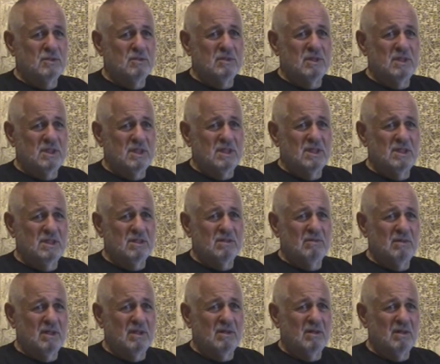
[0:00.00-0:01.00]
Julius
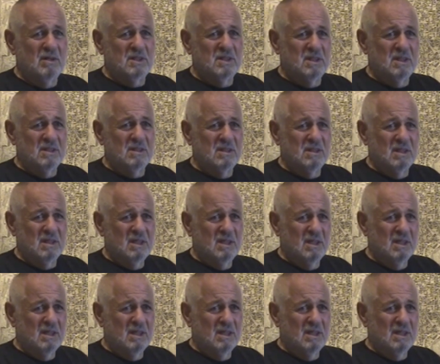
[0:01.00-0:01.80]
Caesar and Augustus.